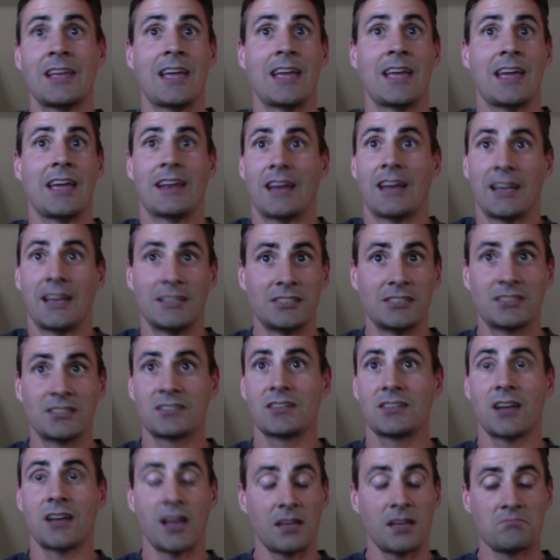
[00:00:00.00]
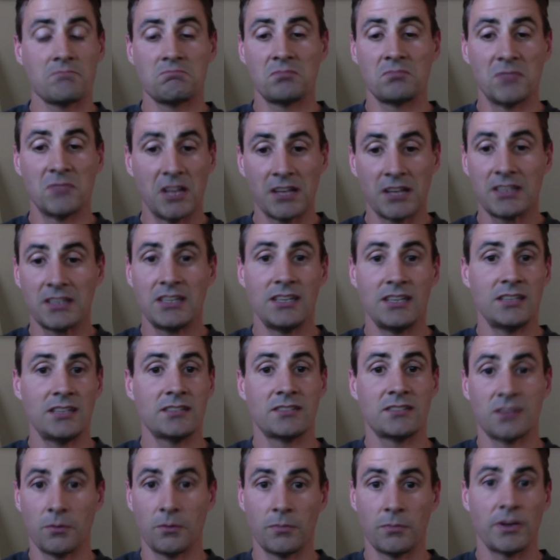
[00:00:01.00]
And I just got lucky.
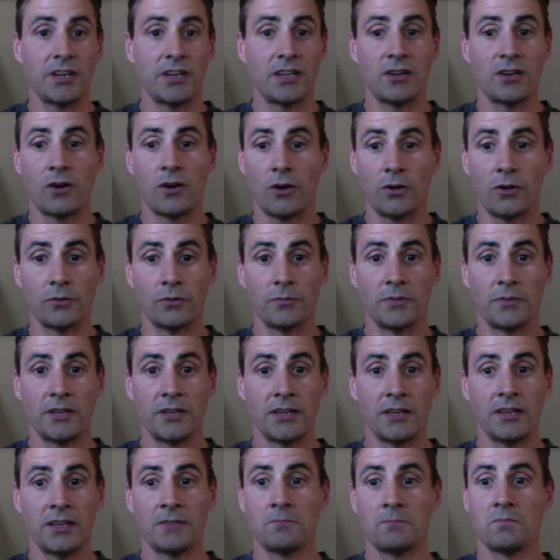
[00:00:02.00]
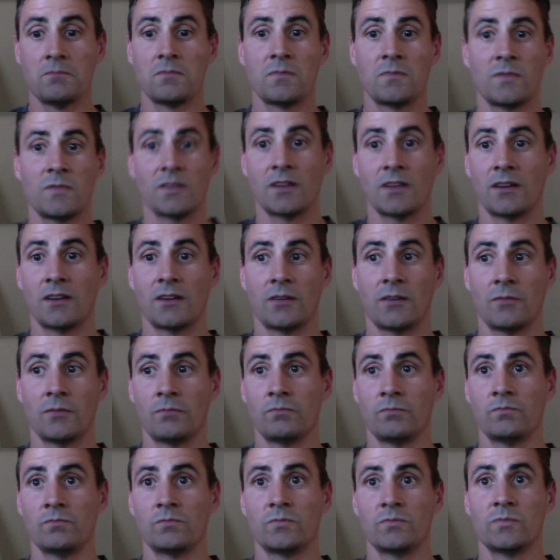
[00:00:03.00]
Somebody called me,
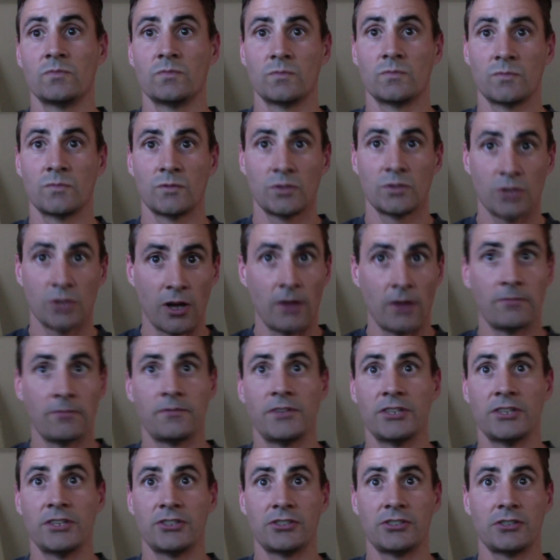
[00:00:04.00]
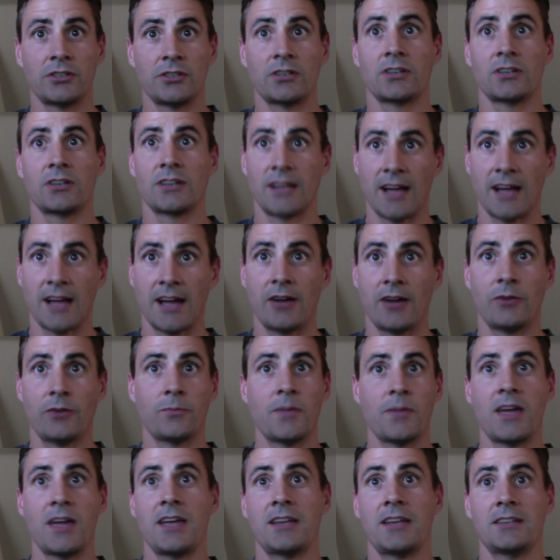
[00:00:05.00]
Tom Fisher and Kyle
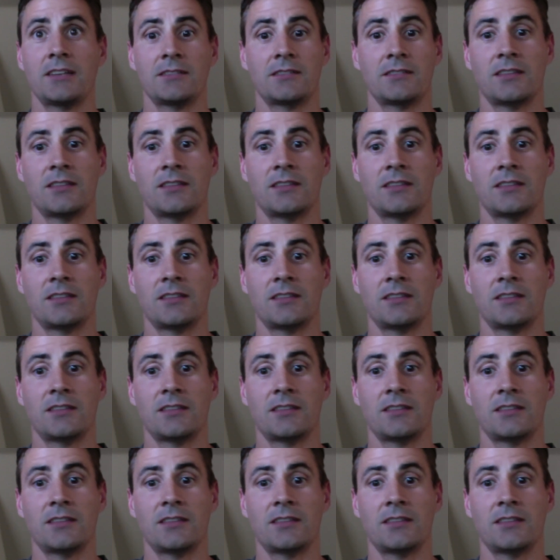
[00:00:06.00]
Main.